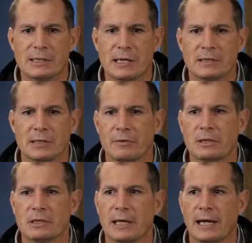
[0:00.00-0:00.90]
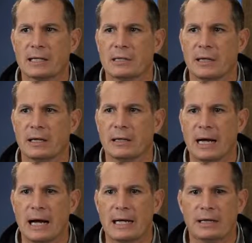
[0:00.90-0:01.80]
sense in this text that
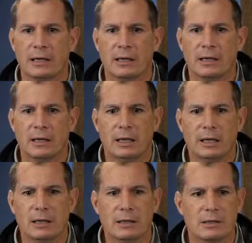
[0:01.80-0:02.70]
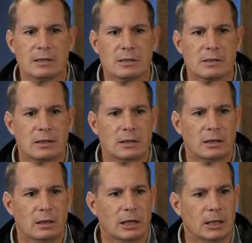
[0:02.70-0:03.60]
God is
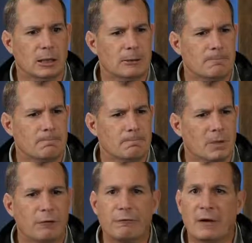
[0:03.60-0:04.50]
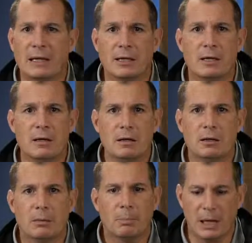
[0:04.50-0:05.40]
offended
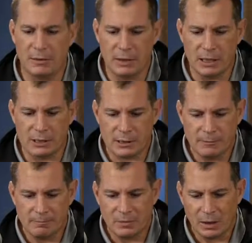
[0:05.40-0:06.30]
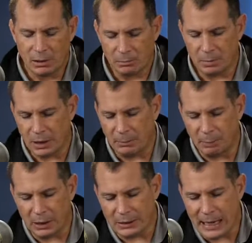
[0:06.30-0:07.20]
by this.
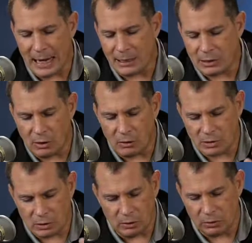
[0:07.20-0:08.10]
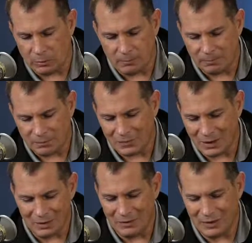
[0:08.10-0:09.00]
But God is also,
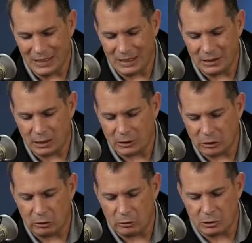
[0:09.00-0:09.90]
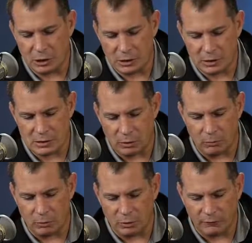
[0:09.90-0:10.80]
the conclusion is
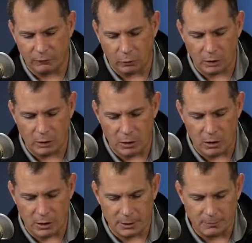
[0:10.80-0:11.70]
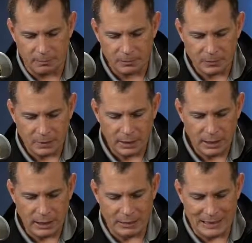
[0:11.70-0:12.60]
almost foregone.
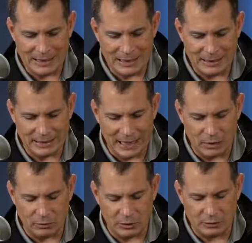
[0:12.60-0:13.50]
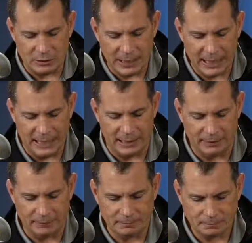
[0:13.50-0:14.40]
They get down to
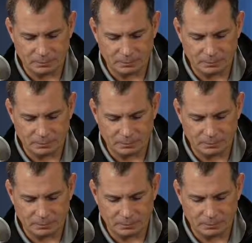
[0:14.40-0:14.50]
10.